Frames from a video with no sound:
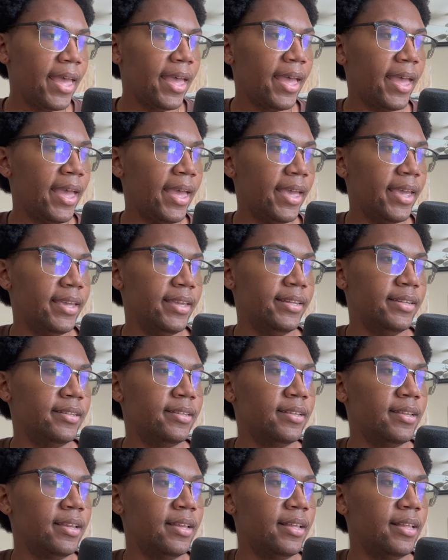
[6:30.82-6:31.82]
And
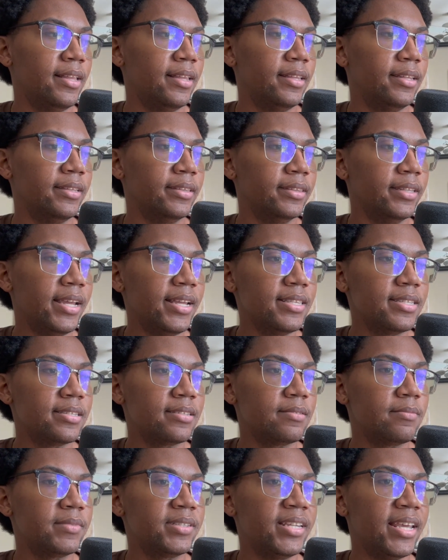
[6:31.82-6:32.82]
let's
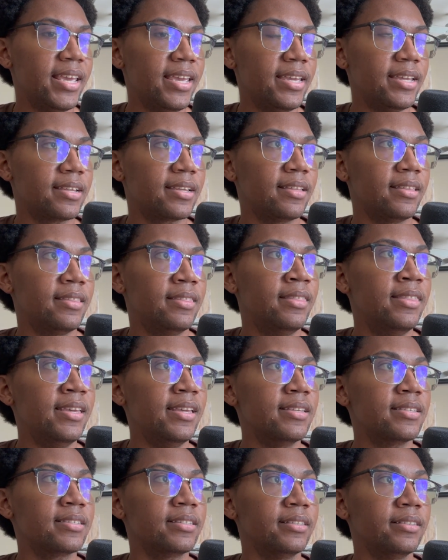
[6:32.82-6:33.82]
take
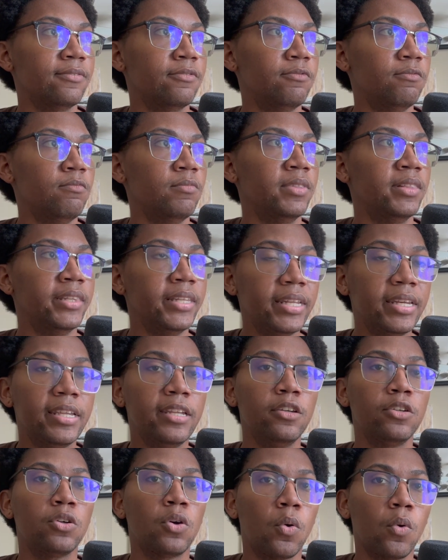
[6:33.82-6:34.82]
this
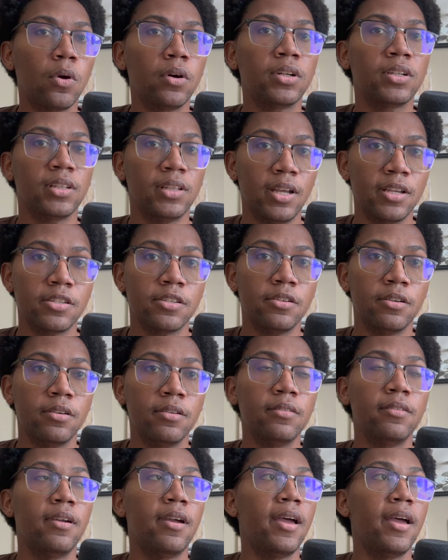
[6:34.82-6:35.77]
Lydian chord cluster,